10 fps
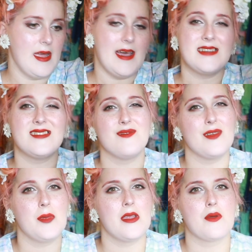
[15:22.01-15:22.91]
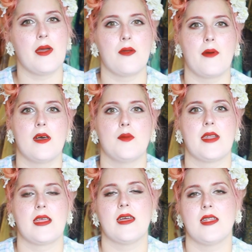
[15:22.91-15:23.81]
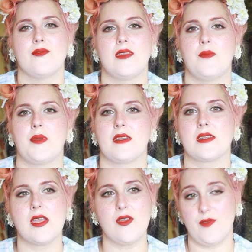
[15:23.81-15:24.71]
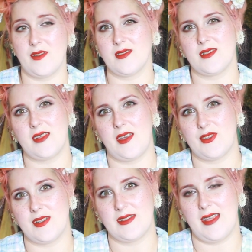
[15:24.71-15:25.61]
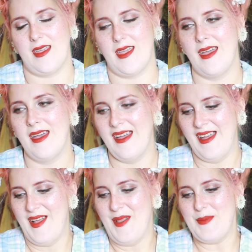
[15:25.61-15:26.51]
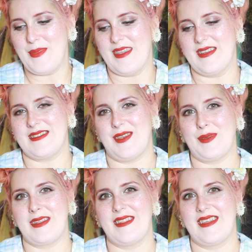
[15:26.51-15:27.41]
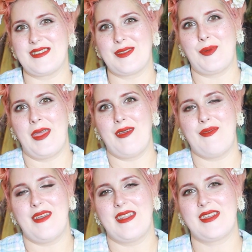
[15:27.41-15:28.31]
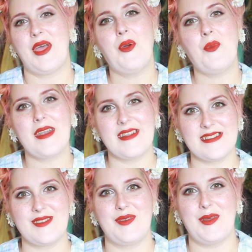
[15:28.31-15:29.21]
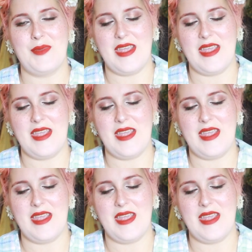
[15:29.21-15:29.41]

Hasn't fit me in quite a while, but I kind of keep it for nostalgia's sake because I really liked the way it fit when it did fit